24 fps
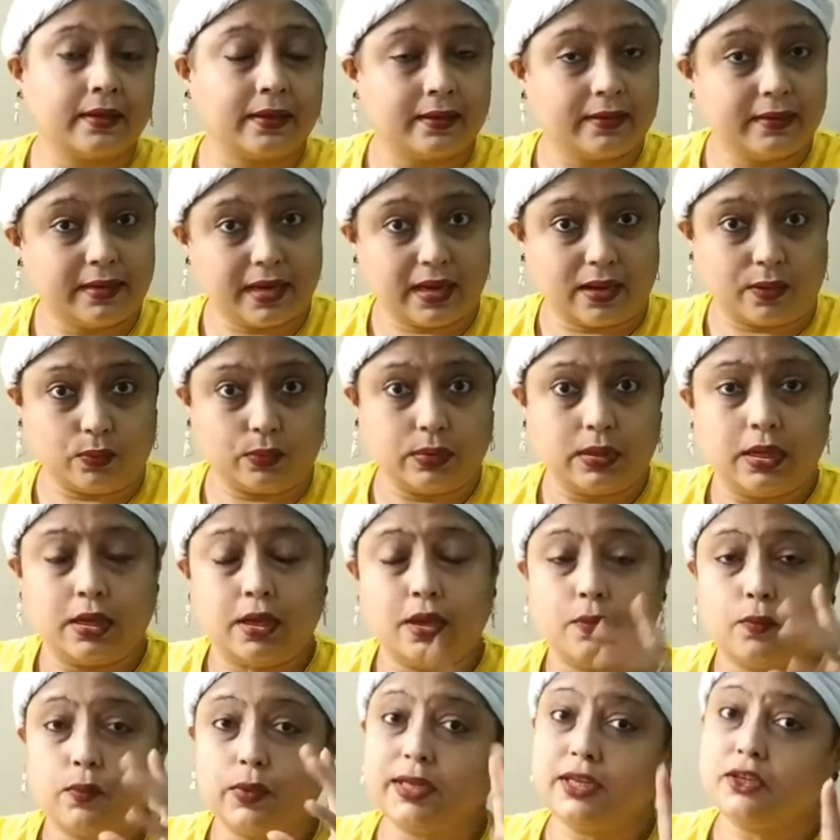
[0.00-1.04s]
Now,
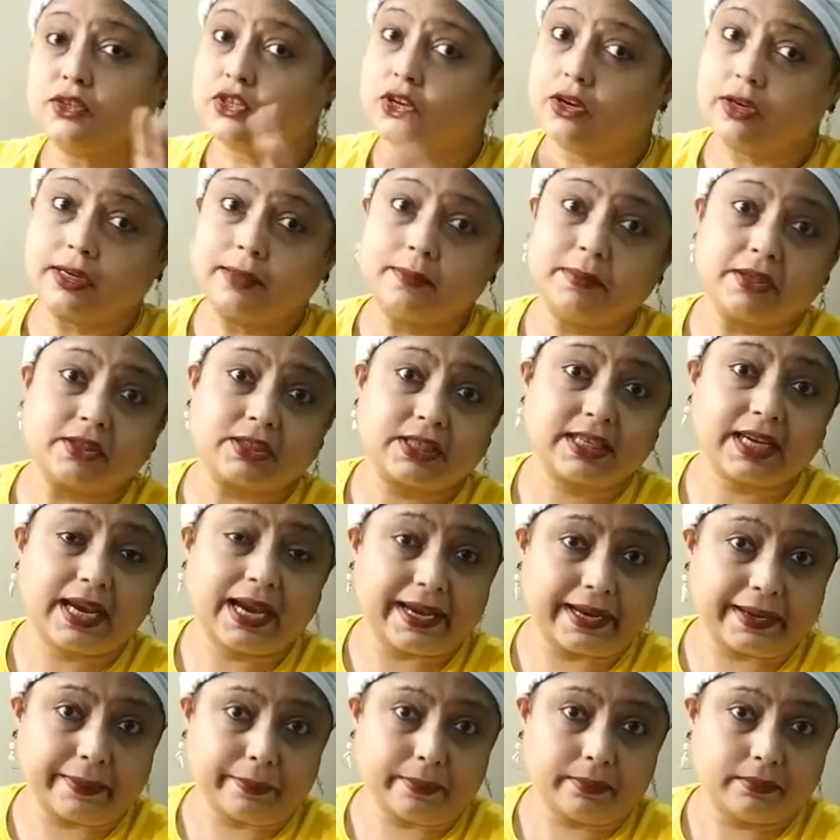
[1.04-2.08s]
when you talk about
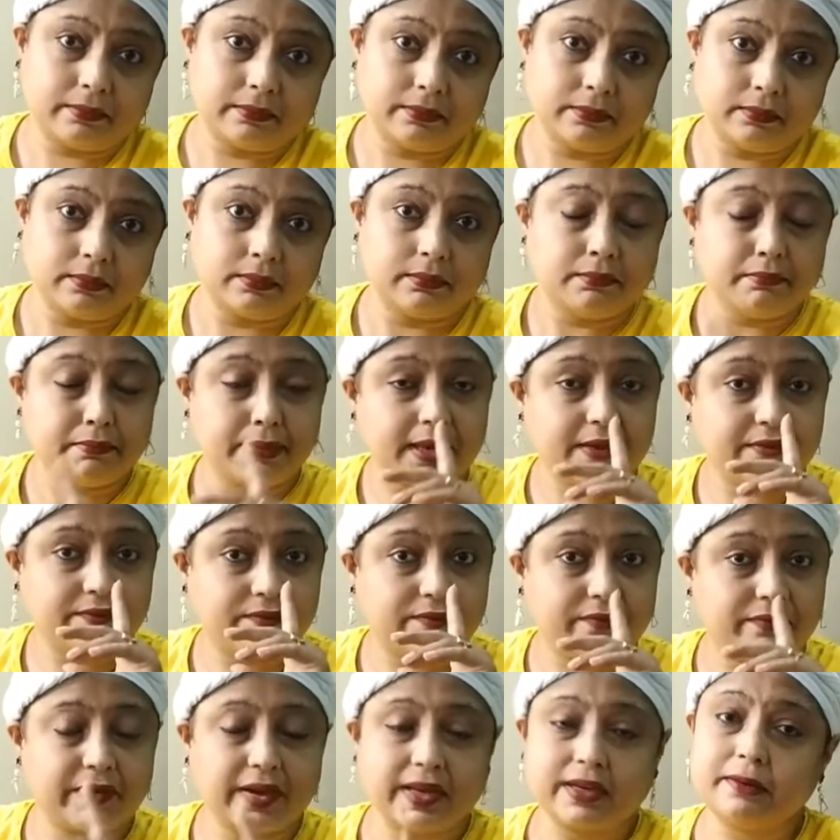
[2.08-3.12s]
time, be
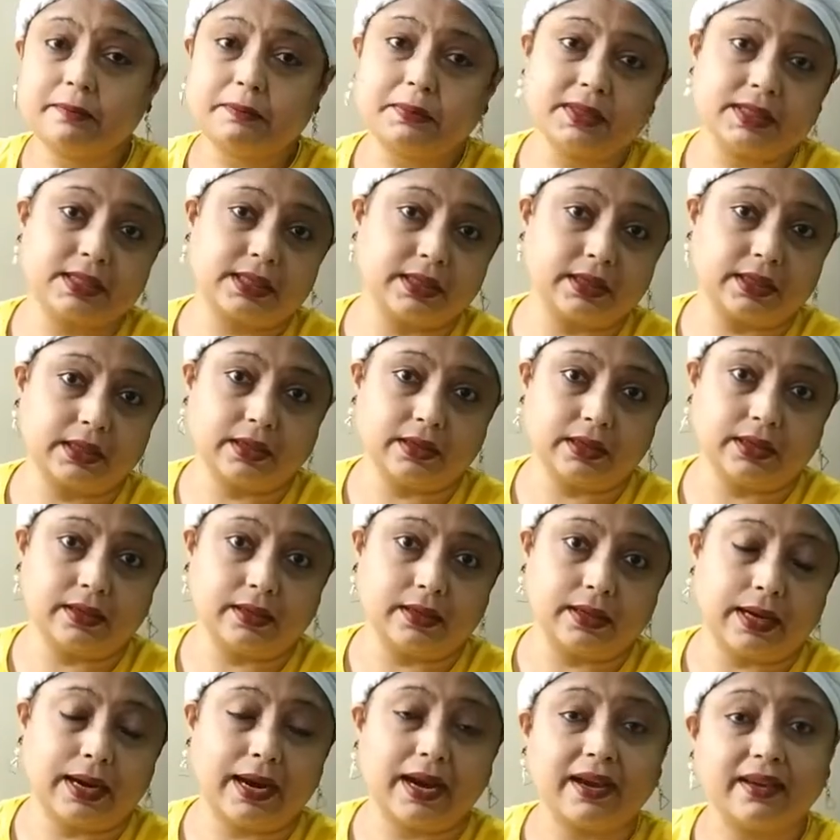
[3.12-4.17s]
very
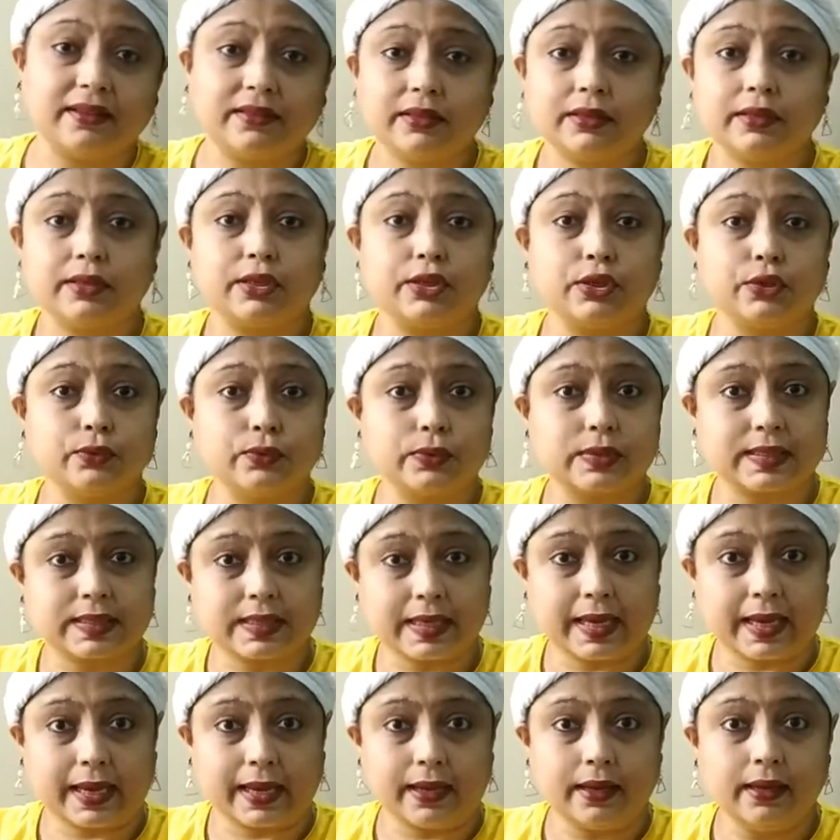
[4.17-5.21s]
particular. Either you
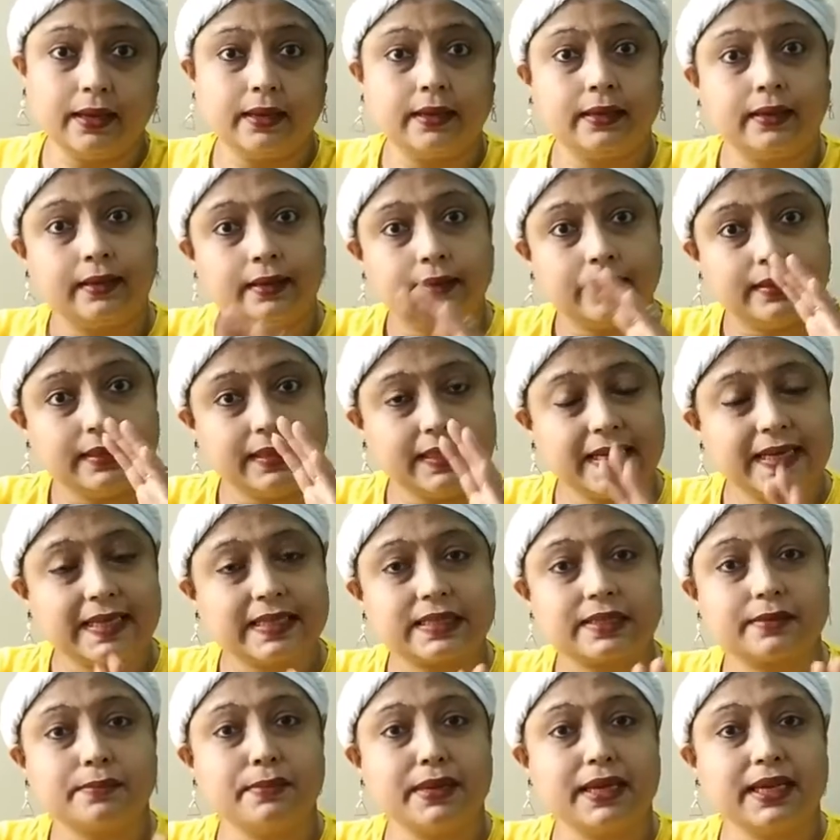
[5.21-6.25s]
say,
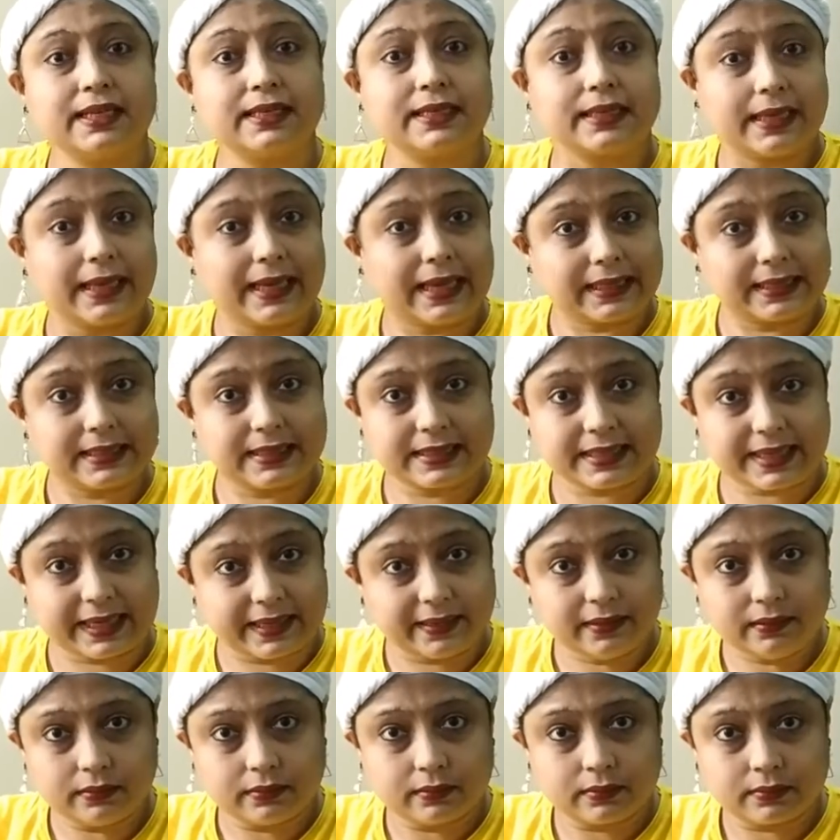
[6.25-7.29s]
let's meet at
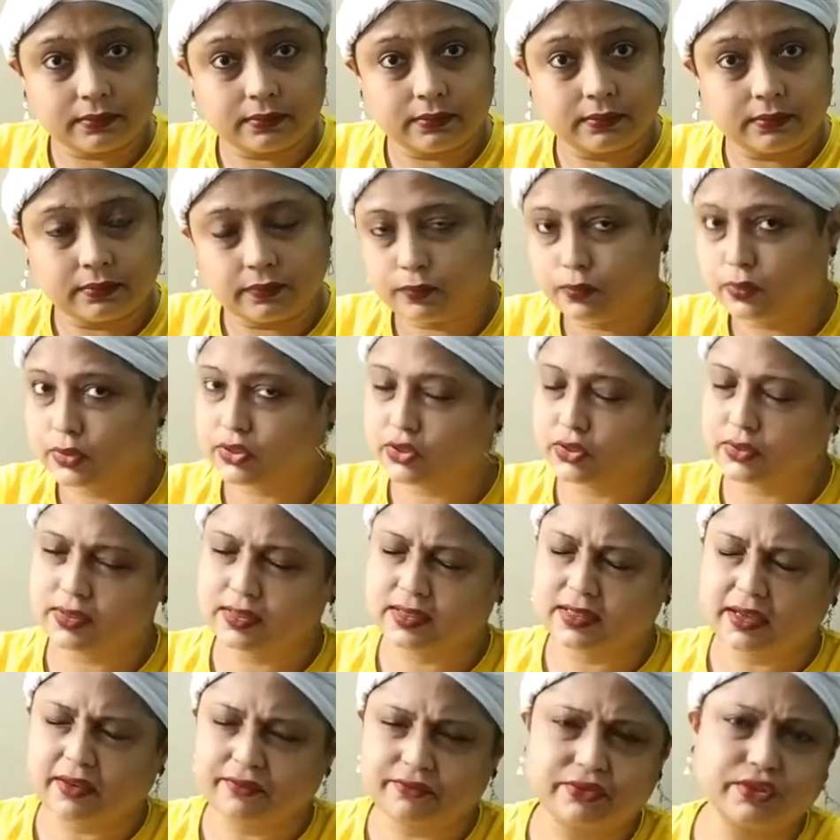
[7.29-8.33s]
10, which is
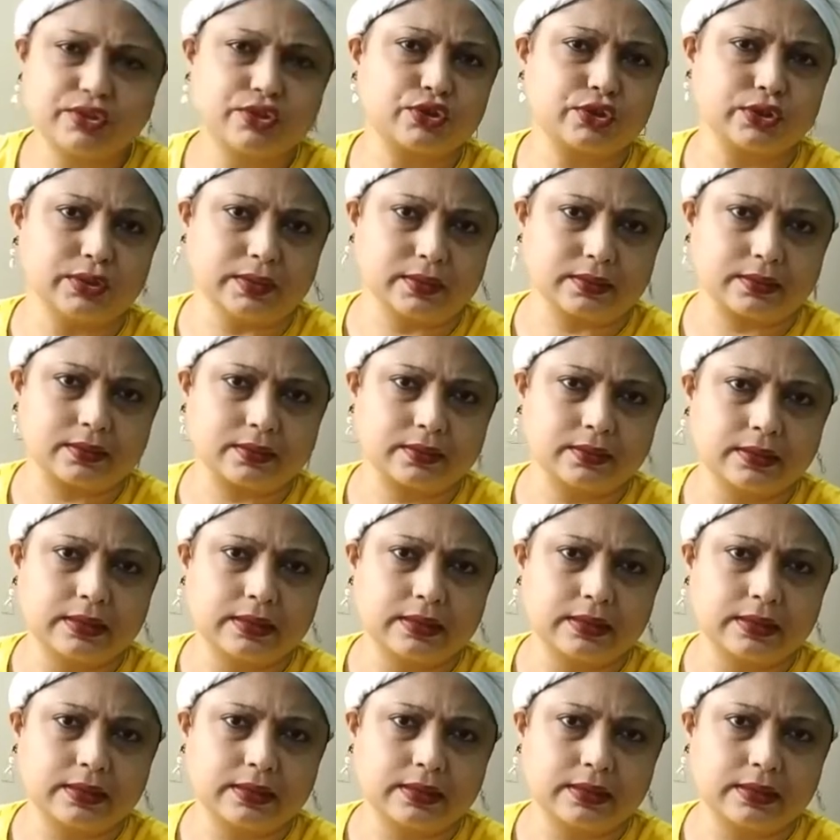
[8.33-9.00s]
sufficient.